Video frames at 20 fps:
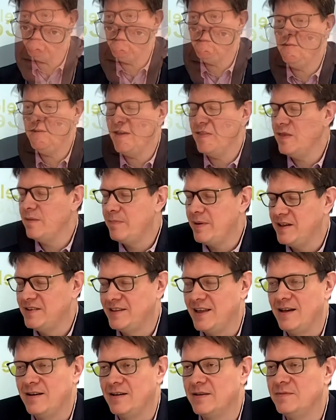You get the
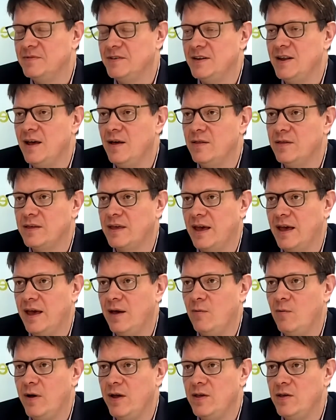best outcomes in
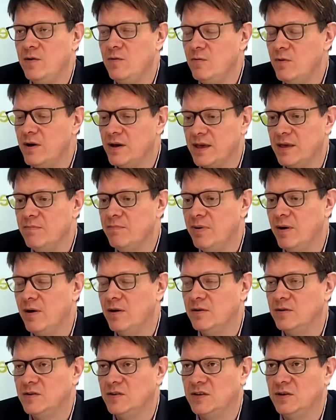healthcare where you work in
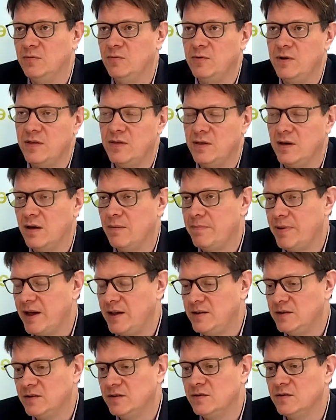partnership with our
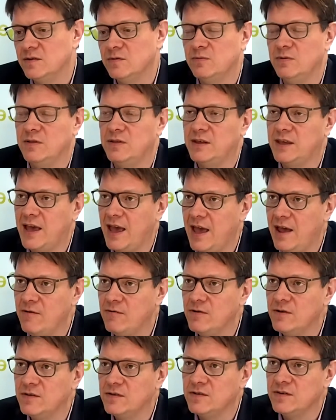patients, with
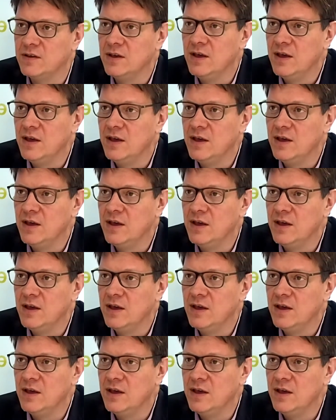carers,